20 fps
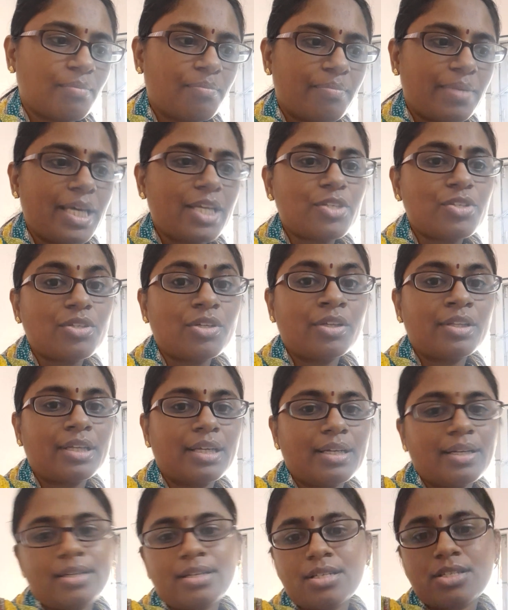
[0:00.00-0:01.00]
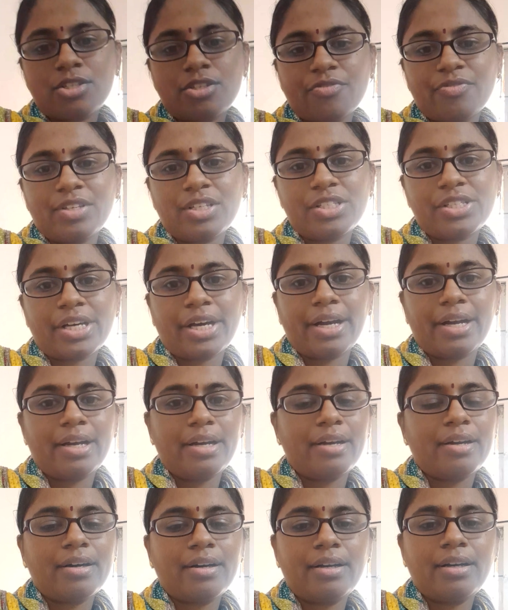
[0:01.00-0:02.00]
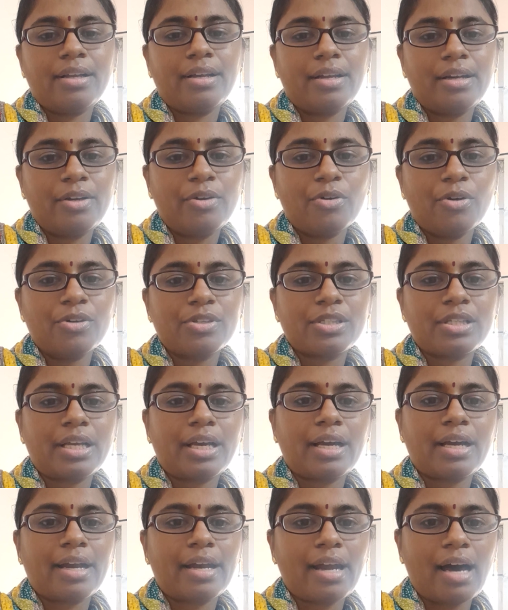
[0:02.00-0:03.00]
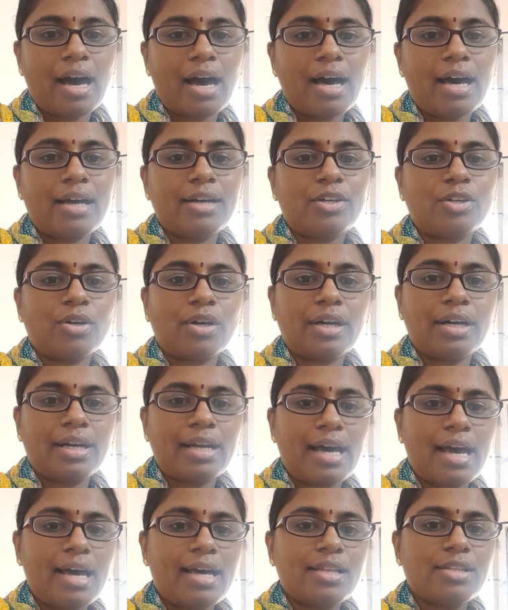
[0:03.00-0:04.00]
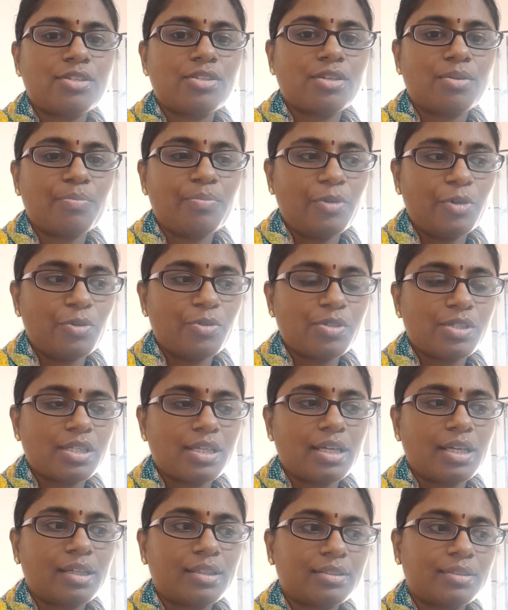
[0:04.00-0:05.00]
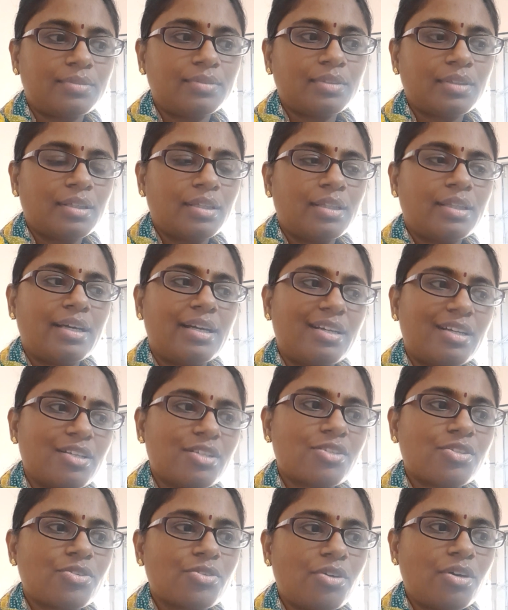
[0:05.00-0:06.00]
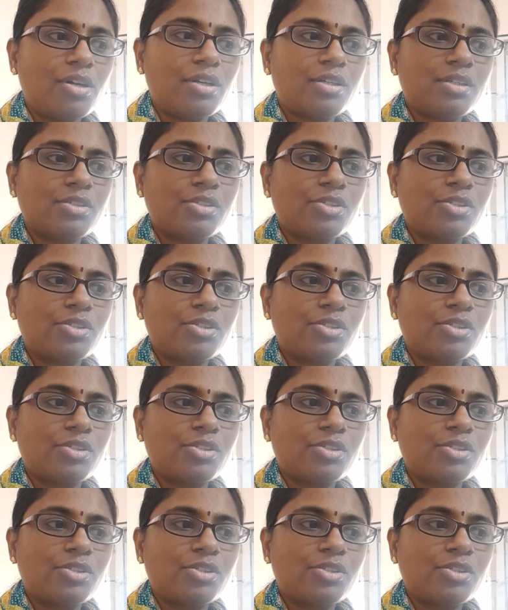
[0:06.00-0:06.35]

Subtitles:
based on the interest of the child. It goes like an art or a dance, music. That is not